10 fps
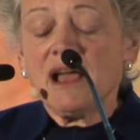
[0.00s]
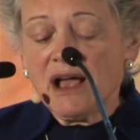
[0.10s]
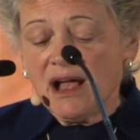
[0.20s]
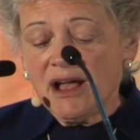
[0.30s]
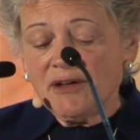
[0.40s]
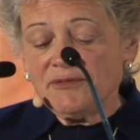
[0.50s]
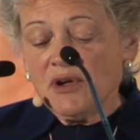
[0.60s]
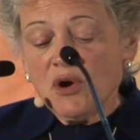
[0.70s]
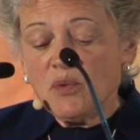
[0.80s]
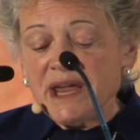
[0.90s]
of
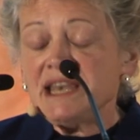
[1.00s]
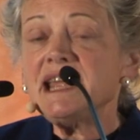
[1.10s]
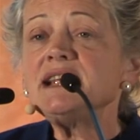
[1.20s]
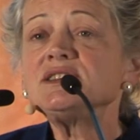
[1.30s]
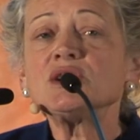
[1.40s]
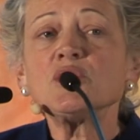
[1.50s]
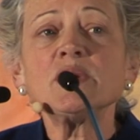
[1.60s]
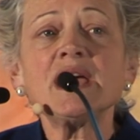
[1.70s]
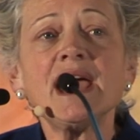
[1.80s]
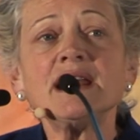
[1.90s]
we need to
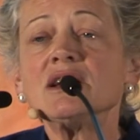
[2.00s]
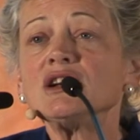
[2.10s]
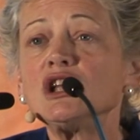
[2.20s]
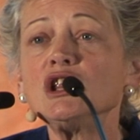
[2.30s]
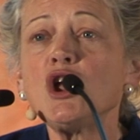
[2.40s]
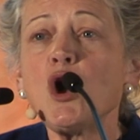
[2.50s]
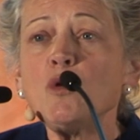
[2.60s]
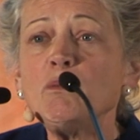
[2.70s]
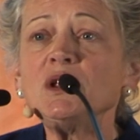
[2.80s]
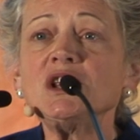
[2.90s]
create
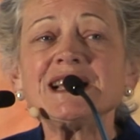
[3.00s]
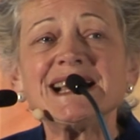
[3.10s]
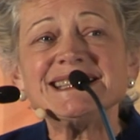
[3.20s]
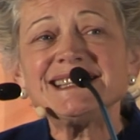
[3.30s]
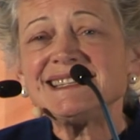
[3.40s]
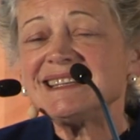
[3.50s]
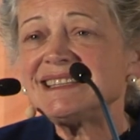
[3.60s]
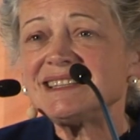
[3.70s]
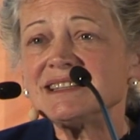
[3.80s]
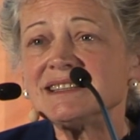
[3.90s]
global
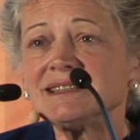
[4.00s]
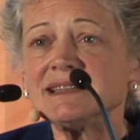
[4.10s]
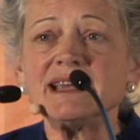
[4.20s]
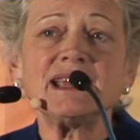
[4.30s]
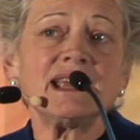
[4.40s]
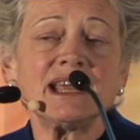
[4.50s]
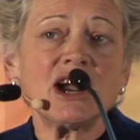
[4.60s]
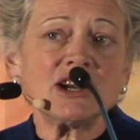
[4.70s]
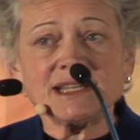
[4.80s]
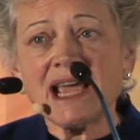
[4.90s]
consistency in
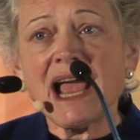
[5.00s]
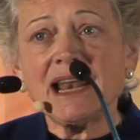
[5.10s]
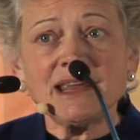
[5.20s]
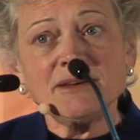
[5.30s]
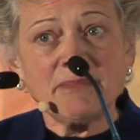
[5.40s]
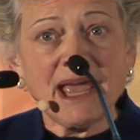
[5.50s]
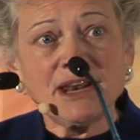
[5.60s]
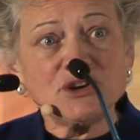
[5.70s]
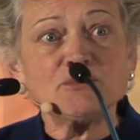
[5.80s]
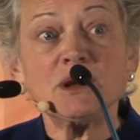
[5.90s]
our talent
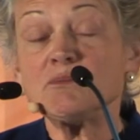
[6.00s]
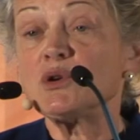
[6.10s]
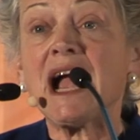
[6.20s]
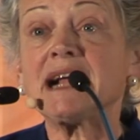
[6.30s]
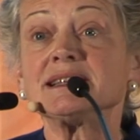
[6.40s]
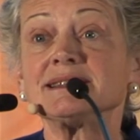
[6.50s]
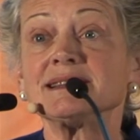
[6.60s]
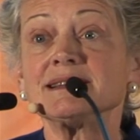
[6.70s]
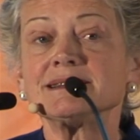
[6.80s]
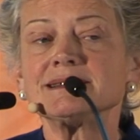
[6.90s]
management
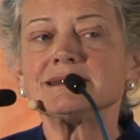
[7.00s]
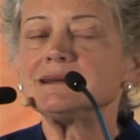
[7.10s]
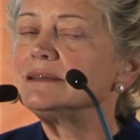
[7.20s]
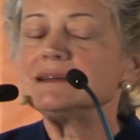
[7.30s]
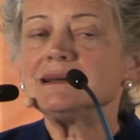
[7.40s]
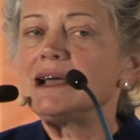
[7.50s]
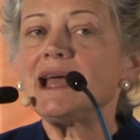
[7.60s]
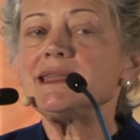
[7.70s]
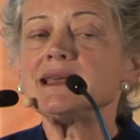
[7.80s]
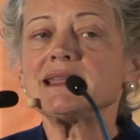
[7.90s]
practices.
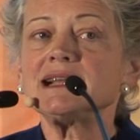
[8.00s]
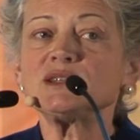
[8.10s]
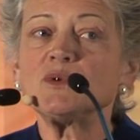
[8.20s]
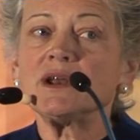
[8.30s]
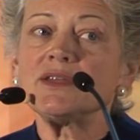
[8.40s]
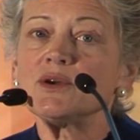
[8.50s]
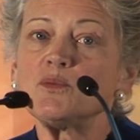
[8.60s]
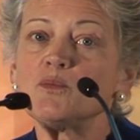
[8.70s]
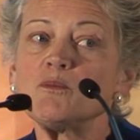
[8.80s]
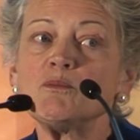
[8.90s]
I think that's one of the
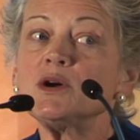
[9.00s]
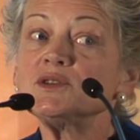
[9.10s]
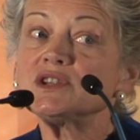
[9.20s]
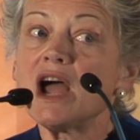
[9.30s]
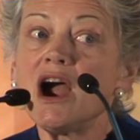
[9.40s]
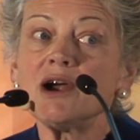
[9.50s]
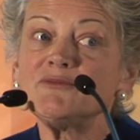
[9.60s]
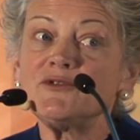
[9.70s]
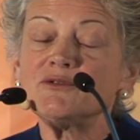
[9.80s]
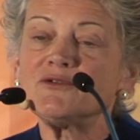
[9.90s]
most
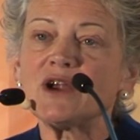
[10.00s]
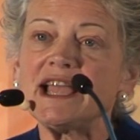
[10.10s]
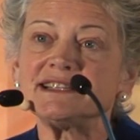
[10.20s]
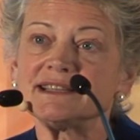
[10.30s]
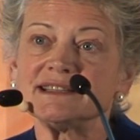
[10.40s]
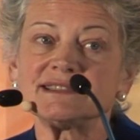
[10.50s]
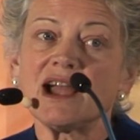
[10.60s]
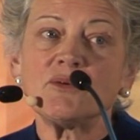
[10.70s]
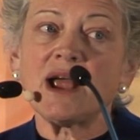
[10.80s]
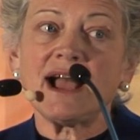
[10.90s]
harmful phrases
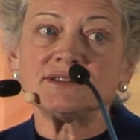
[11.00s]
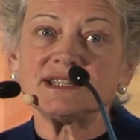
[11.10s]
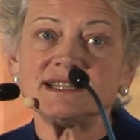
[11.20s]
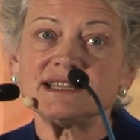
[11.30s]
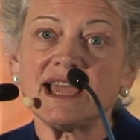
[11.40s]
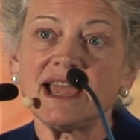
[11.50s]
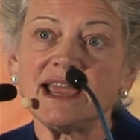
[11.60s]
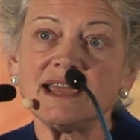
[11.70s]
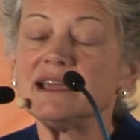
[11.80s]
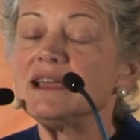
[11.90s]
around today.